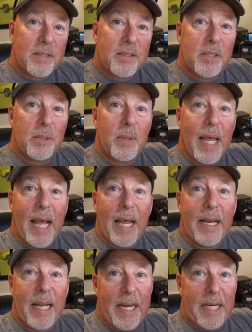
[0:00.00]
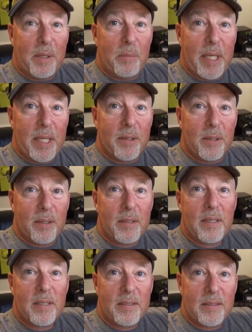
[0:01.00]
to that 80
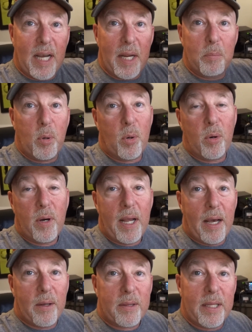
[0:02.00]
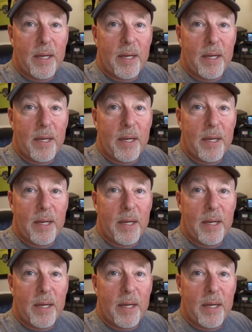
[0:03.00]
meter dipole out